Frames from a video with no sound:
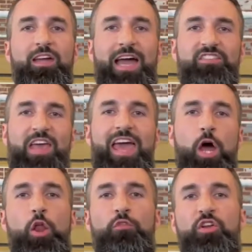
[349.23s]
Guys,
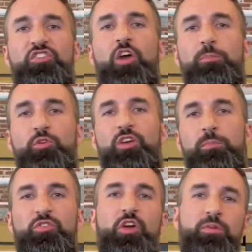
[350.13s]
head on over to
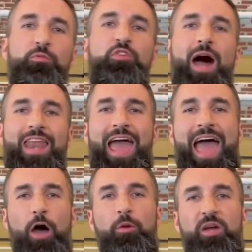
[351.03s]

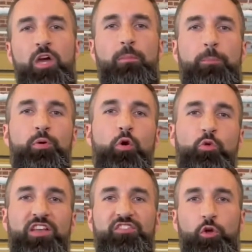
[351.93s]

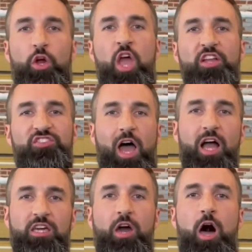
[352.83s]

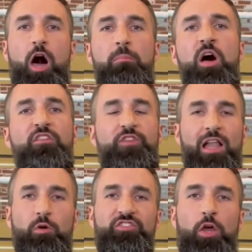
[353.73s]
www.howtobecomeaprowrestler.com.
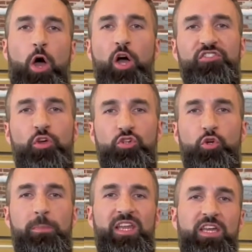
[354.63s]
Follow us on all
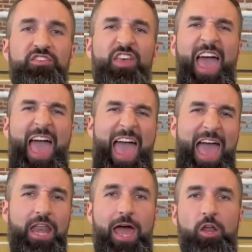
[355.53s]
social medias
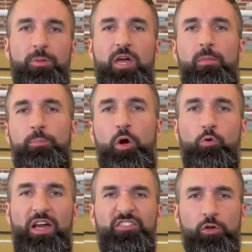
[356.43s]
at How to Become a Pro
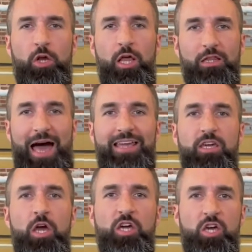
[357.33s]
Wrestler. Like,
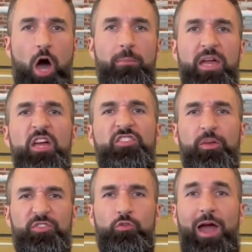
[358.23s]
comment,
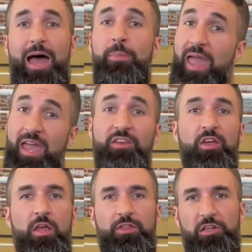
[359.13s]
subscribe, and
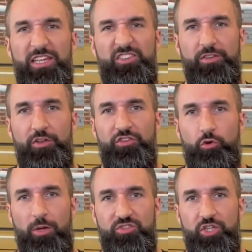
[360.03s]
the link's in the
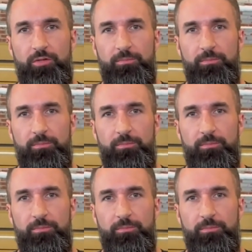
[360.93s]
description.